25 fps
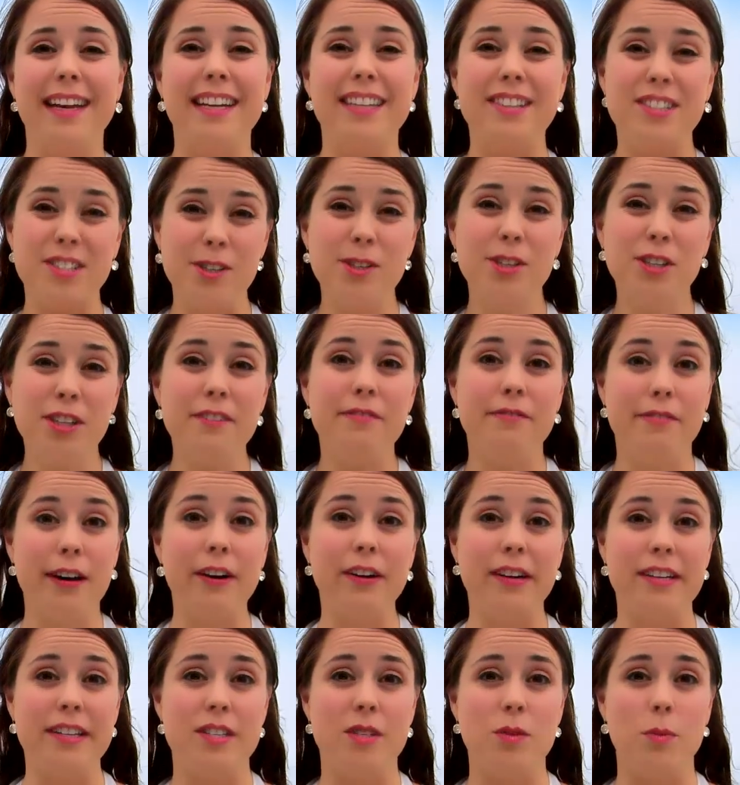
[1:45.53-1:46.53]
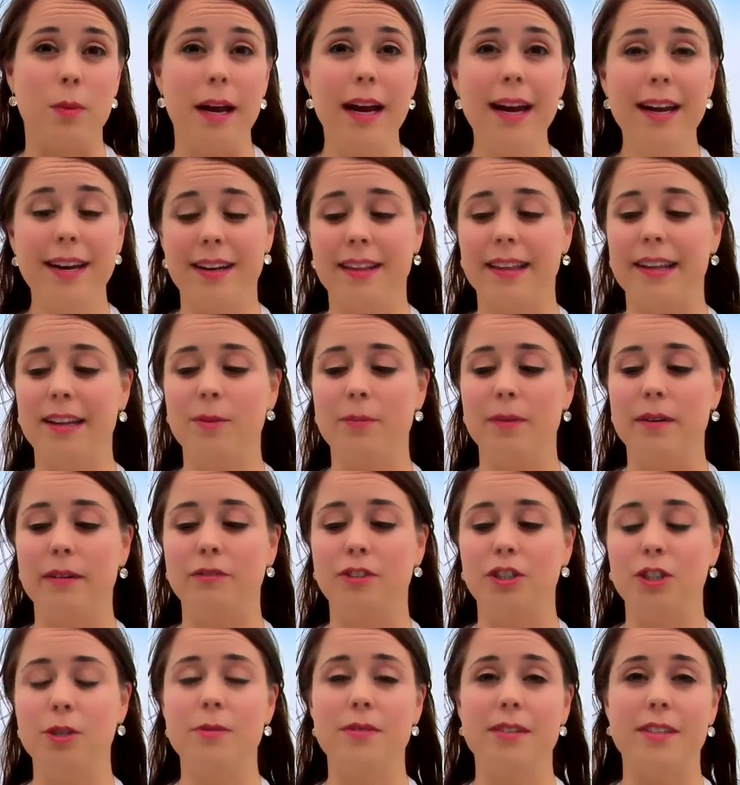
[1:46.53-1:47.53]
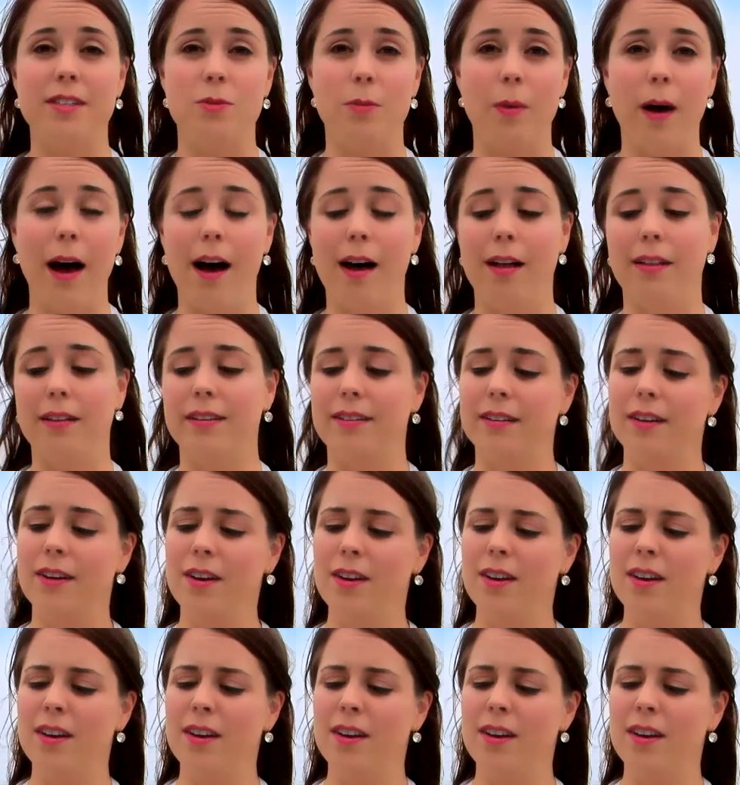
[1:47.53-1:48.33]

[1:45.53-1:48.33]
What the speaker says: It's usually very sweet and a little bit of juice as well. And,